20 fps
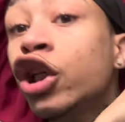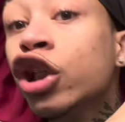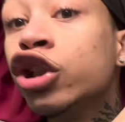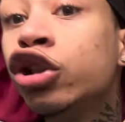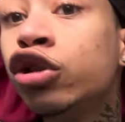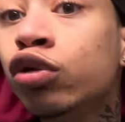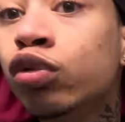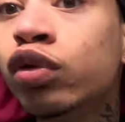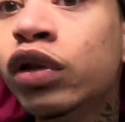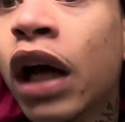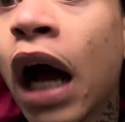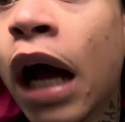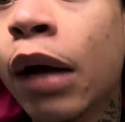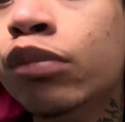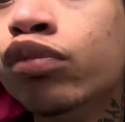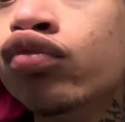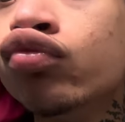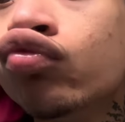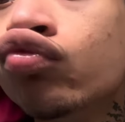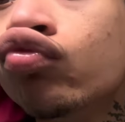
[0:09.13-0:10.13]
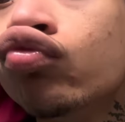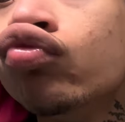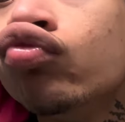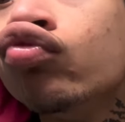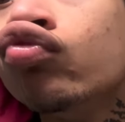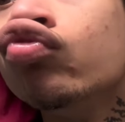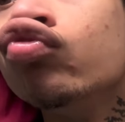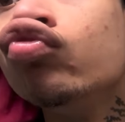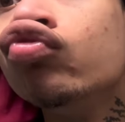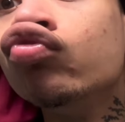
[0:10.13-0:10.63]
your shoes got
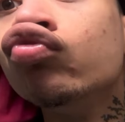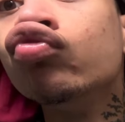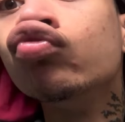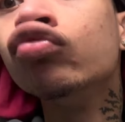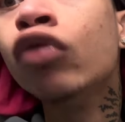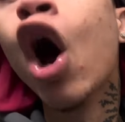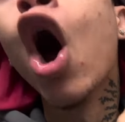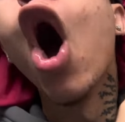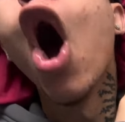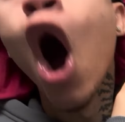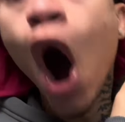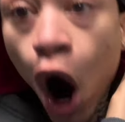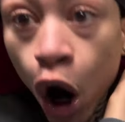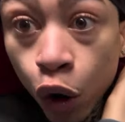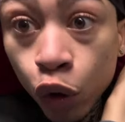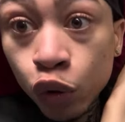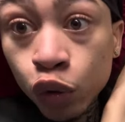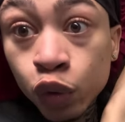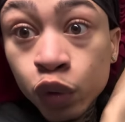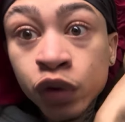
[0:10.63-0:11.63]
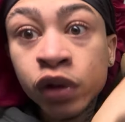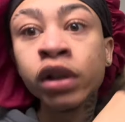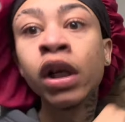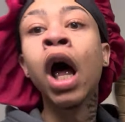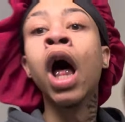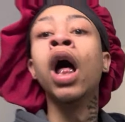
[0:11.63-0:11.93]
holes.